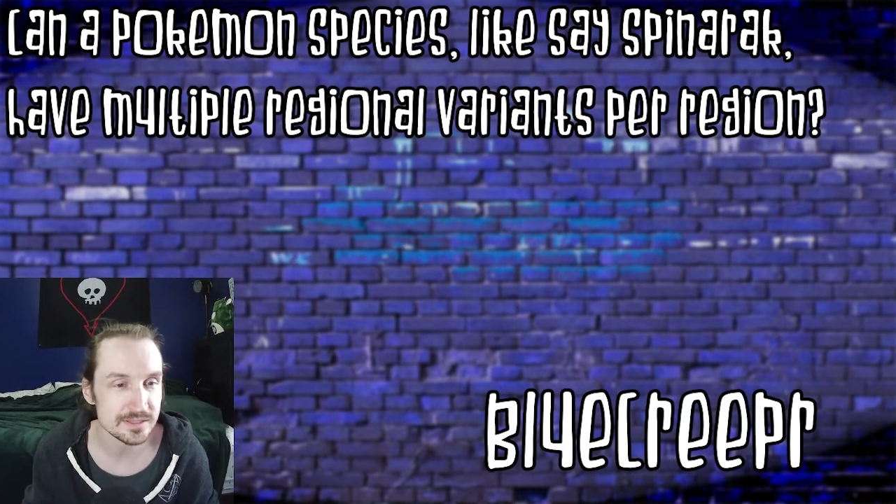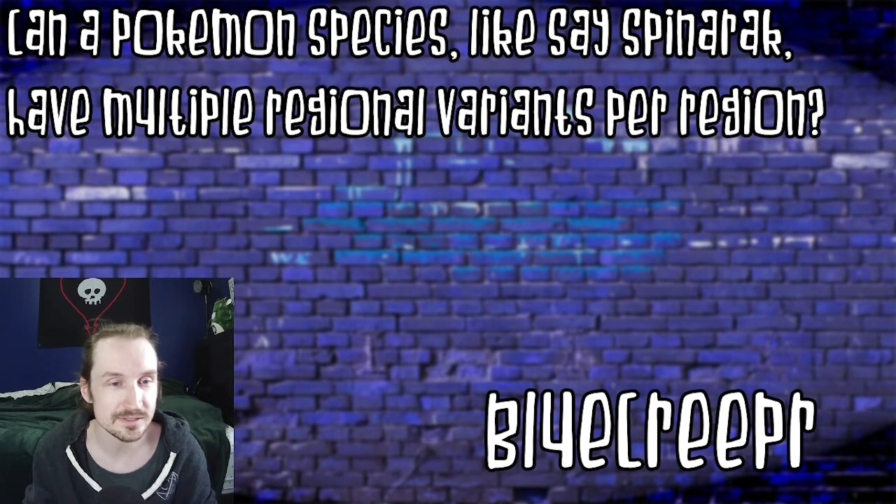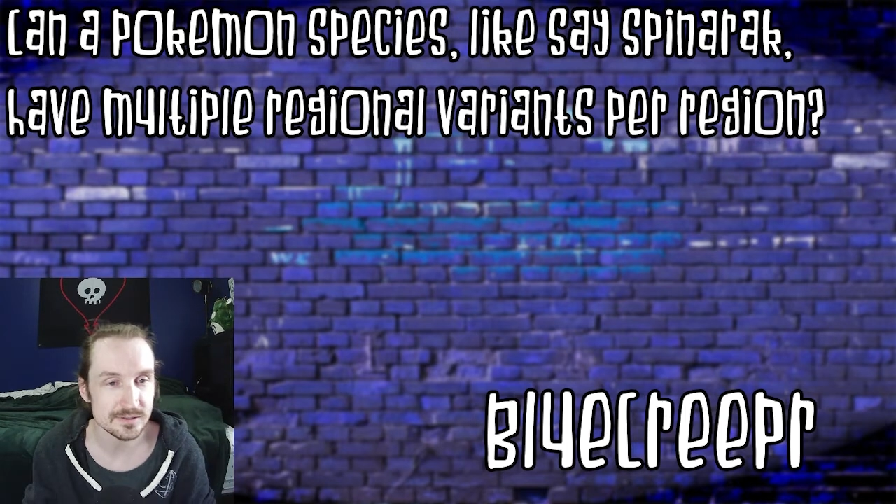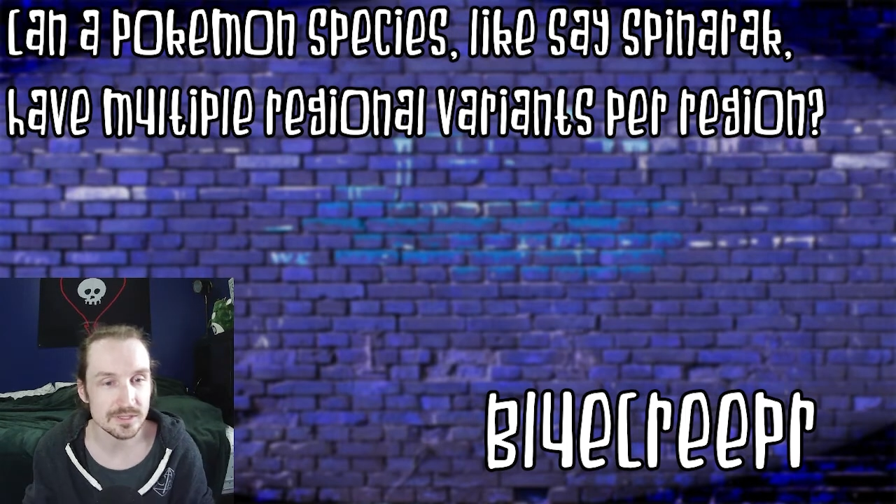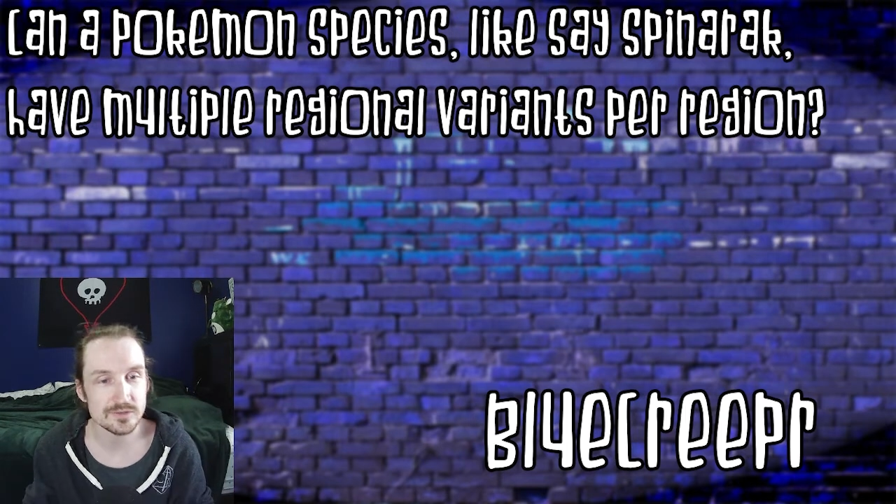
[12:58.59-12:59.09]

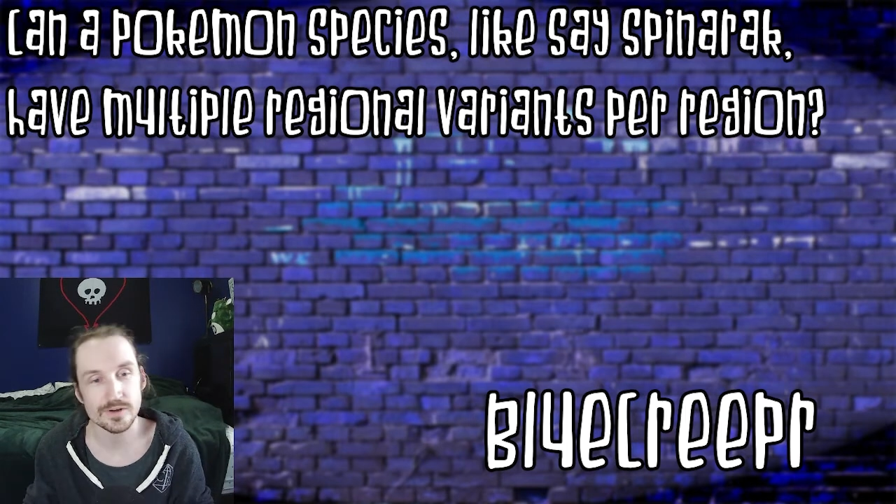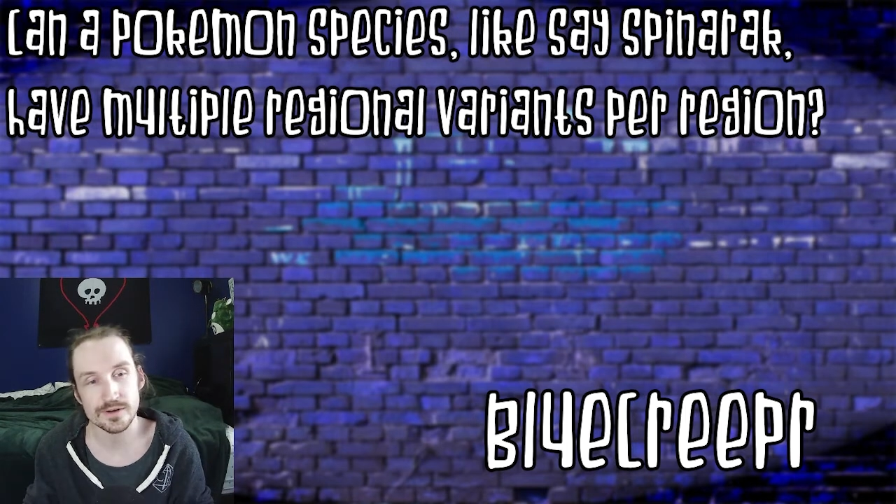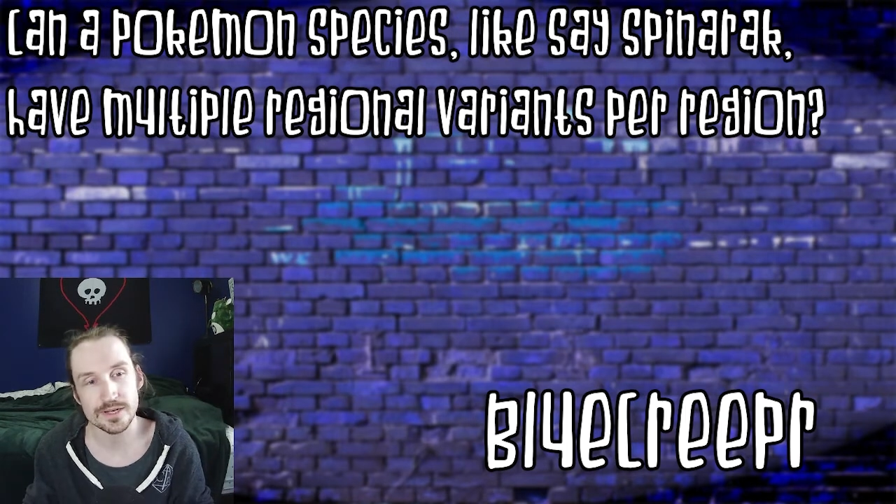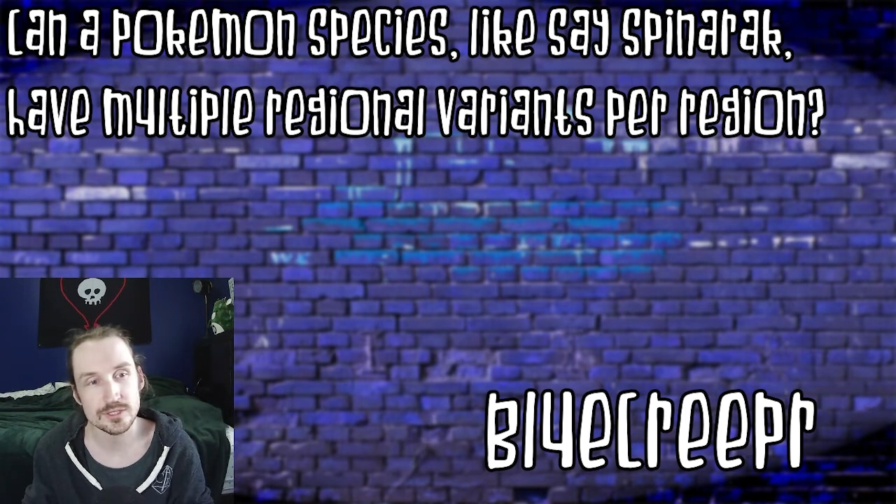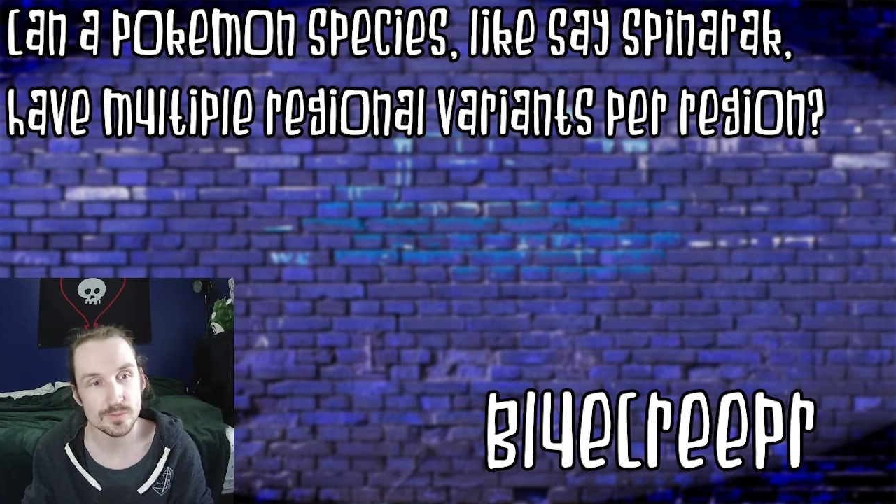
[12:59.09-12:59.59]
It's
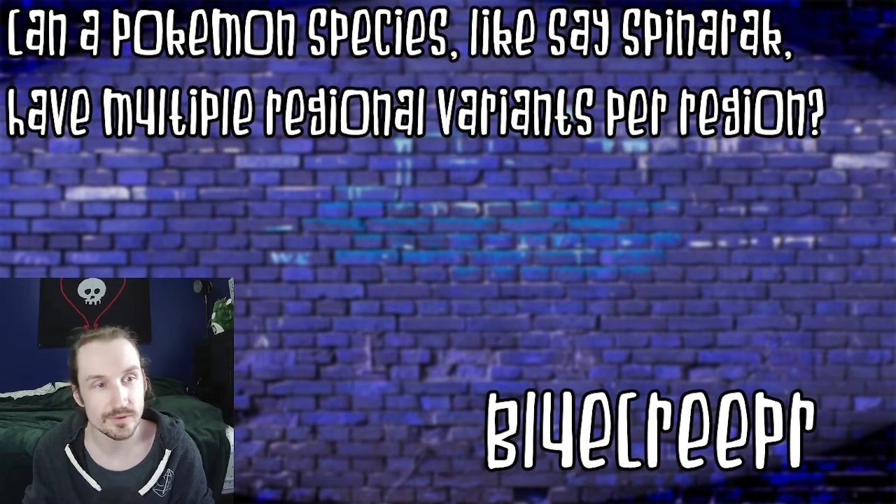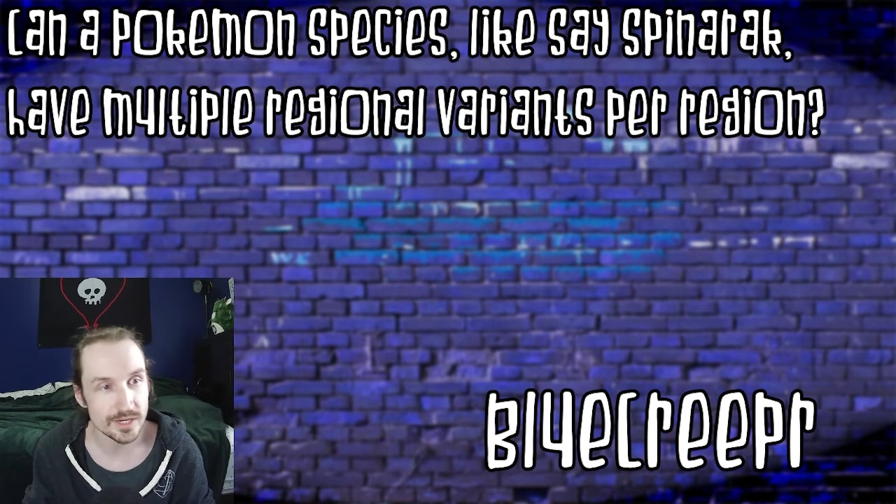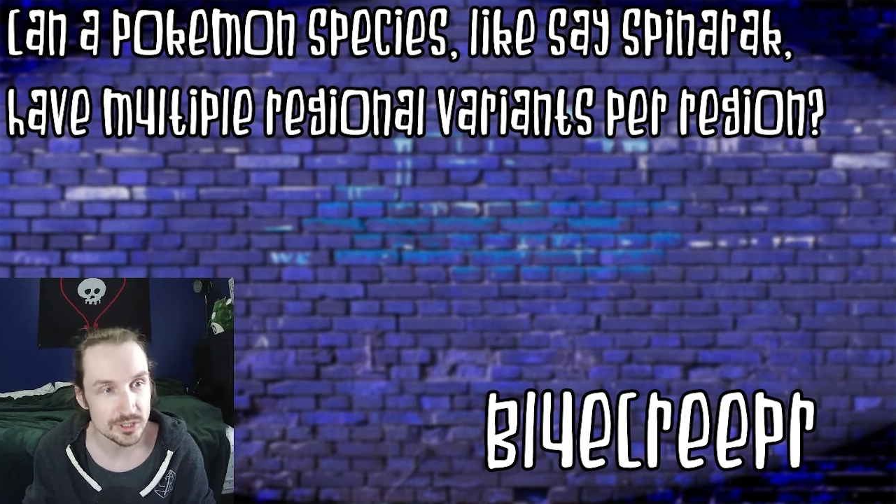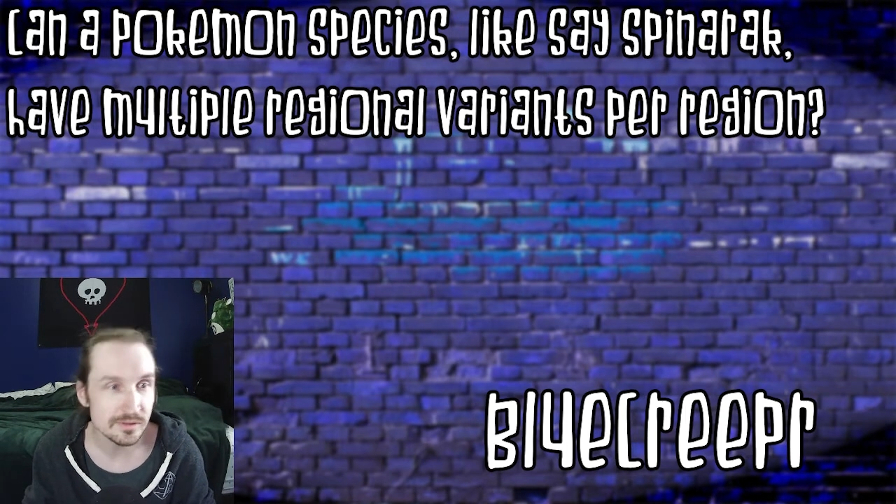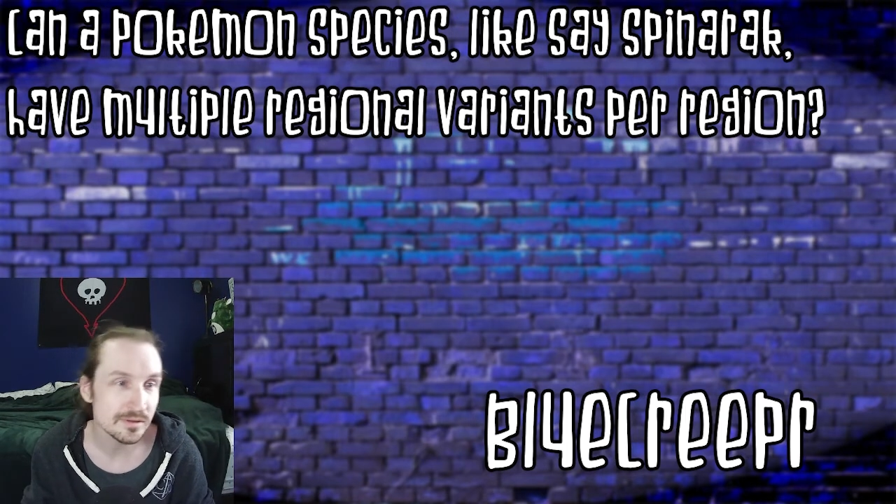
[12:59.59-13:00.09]
very
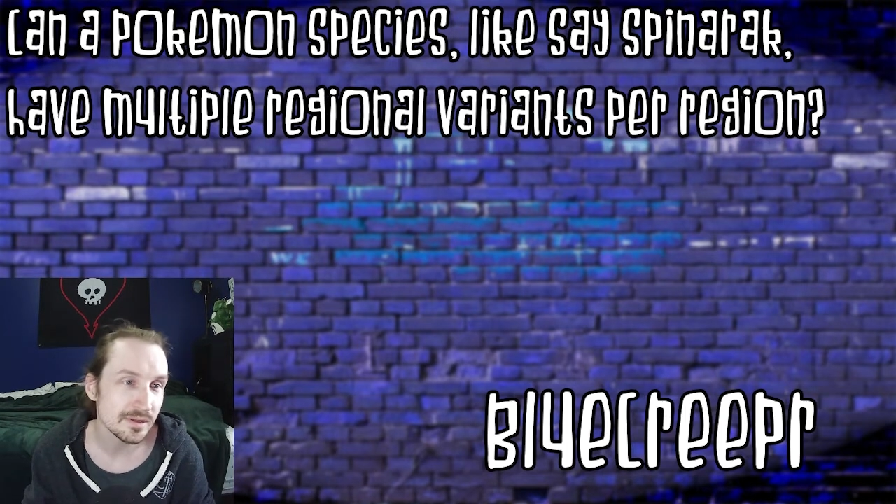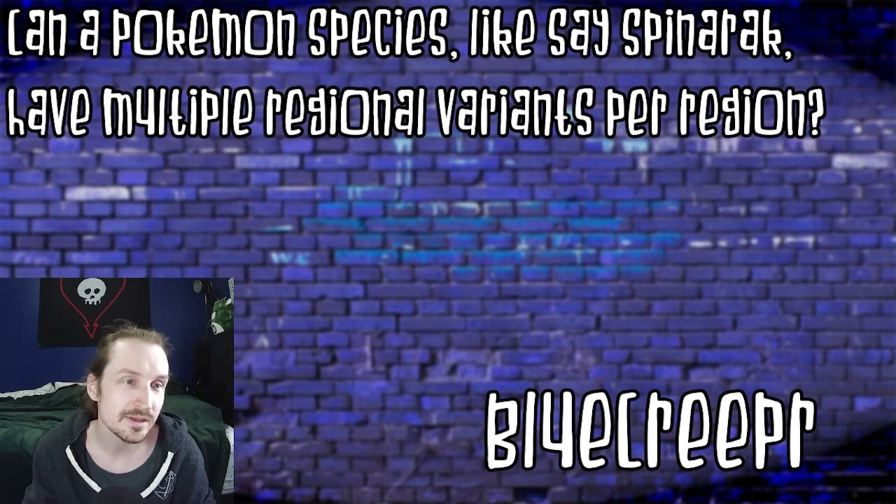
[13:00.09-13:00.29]
inspirational,